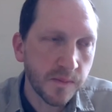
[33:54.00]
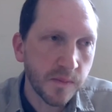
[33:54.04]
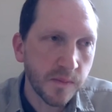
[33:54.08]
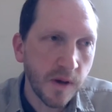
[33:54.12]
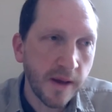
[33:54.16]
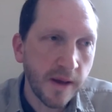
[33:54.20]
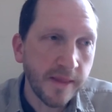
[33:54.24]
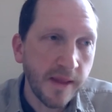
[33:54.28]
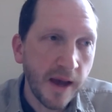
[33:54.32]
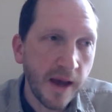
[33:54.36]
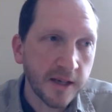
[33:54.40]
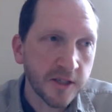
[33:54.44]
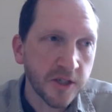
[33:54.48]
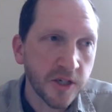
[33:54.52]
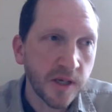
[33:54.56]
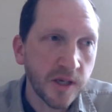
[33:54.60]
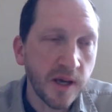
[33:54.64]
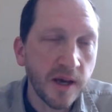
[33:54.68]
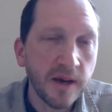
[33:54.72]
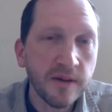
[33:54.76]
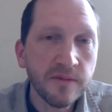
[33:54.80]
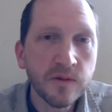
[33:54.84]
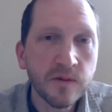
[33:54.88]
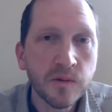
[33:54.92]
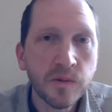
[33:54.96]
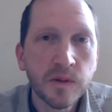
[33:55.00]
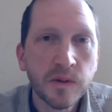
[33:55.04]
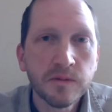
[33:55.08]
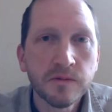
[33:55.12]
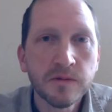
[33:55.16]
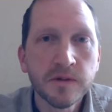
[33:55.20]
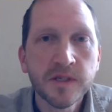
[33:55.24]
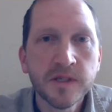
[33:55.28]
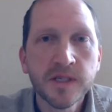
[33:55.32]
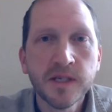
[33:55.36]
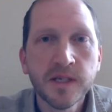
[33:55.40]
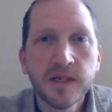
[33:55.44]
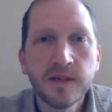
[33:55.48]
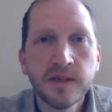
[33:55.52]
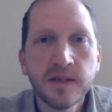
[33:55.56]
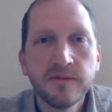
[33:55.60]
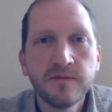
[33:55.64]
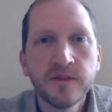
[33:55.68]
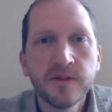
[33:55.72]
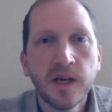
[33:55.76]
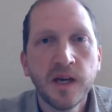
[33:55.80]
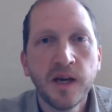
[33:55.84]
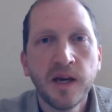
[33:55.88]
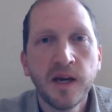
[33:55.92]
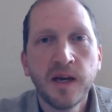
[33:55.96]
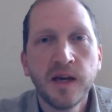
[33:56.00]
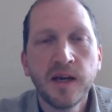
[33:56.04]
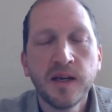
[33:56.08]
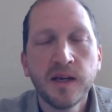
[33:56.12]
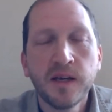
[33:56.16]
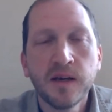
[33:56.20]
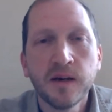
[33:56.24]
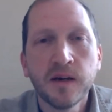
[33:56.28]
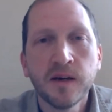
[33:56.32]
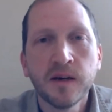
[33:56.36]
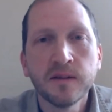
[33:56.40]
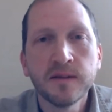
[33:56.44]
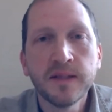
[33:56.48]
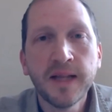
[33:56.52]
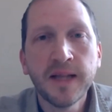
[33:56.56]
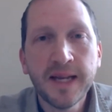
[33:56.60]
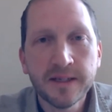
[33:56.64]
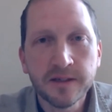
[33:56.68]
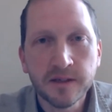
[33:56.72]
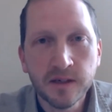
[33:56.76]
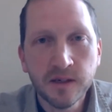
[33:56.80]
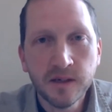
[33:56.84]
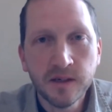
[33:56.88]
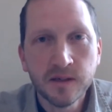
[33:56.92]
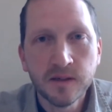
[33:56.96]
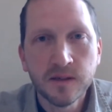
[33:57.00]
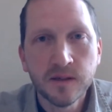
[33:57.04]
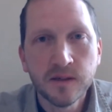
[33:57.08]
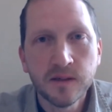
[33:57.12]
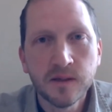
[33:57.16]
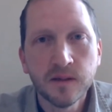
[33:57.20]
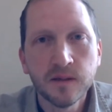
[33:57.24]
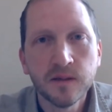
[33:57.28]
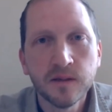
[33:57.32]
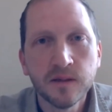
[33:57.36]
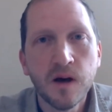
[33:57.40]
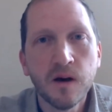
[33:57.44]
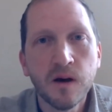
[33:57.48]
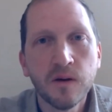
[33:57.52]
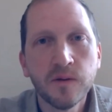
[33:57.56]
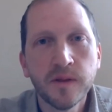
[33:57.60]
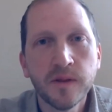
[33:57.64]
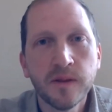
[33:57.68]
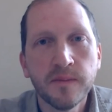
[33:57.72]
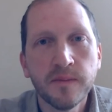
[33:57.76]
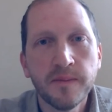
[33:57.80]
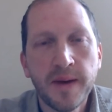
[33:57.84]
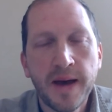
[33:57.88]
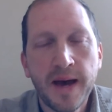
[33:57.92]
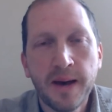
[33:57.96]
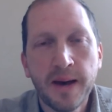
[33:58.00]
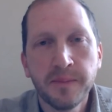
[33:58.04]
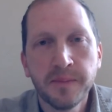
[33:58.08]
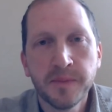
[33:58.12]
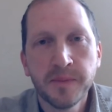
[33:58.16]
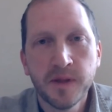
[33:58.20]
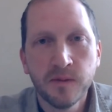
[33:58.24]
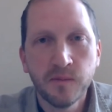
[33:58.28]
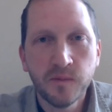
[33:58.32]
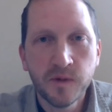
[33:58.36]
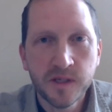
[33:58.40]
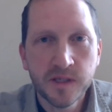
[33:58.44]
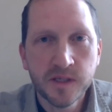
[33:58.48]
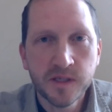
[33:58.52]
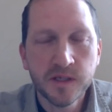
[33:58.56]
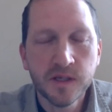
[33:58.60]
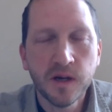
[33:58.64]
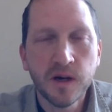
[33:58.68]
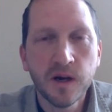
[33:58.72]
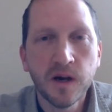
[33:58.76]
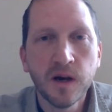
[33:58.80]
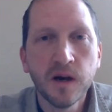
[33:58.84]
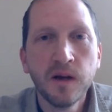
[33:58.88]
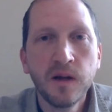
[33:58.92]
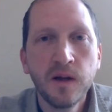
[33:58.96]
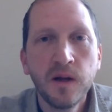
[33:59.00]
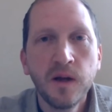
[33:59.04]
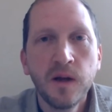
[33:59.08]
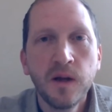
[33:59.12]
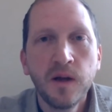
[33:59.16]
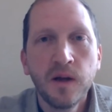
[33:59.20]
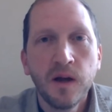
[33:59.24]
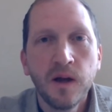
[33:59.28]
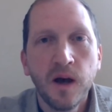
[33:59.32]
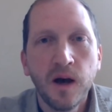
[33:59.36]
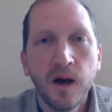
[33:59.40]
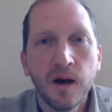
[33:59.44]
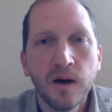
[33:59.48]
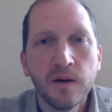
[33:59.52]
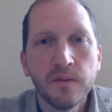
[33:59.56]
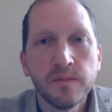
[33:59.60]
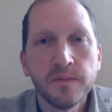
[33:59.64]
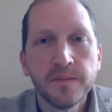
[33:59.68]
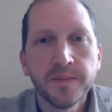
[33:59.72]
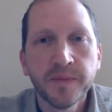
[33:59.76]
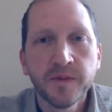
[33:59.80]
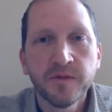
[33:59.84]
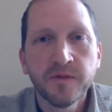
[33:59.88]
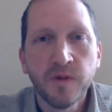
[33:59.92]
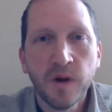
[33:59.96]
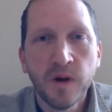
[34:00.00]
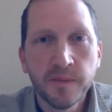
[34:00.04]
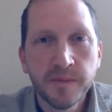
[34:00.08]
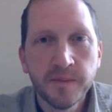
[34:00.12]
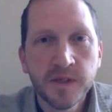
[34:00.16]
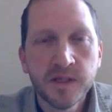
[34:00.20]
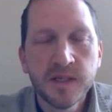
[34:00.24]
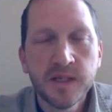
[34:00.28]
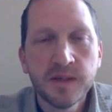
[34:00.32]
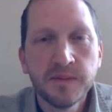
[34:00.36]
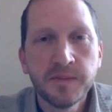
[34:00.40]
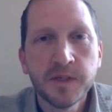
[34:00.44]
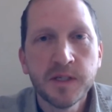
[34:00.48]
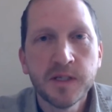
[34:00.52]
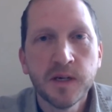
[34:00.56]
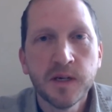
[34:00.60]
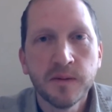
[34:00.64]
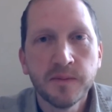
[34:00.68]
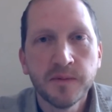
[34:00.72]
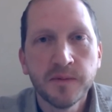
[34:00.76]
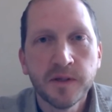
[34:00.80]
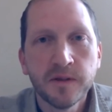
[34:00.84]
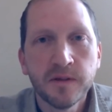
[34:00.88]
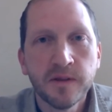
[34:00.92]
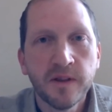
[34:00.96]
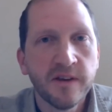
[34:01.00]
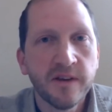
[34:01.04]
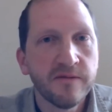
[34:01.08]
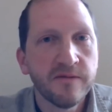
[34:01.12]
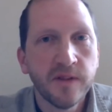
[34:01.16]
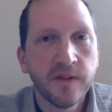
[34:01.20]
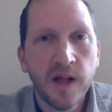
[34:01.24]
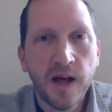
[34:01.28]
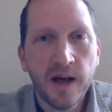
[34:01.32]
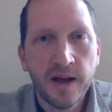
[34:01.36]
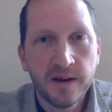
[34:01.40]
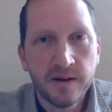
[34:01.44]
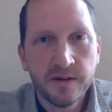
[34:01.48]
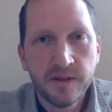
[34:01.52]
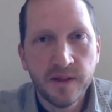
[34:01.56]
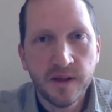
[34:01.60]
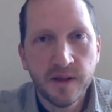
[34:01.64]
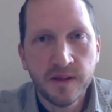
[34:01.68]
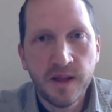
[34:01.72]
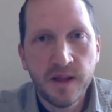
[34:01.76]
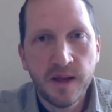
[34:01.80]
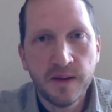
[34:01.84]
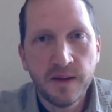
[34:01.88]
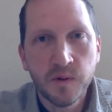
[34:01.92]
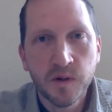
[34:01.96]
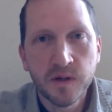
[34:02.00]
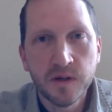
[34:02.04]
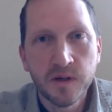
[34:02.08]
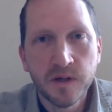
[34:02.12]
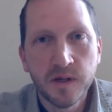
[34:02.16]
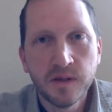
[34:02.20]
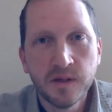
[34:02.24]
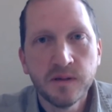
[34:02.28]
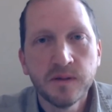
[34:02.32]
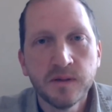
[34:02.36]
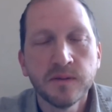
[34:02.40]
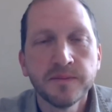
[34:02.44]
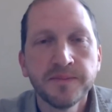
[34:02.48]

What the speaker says: and actually everyone received a letter along with the map that we saw from the DPW. They flyered the neighborhood,